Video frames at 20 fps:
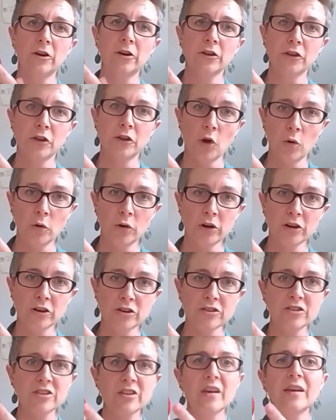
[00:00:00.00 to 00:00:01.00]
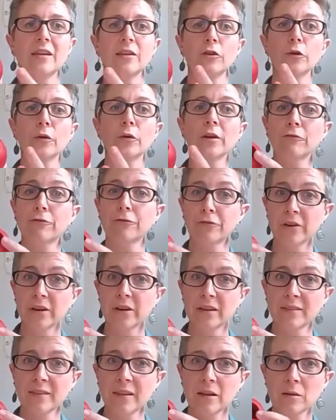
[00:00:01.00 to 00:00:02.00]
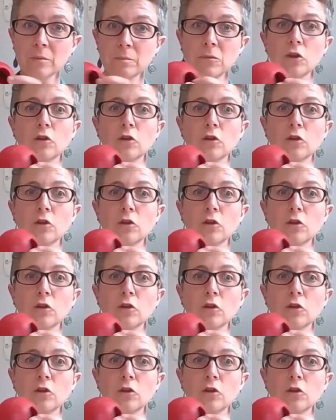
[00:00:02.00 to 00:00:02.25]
yogurt. You can freeze them.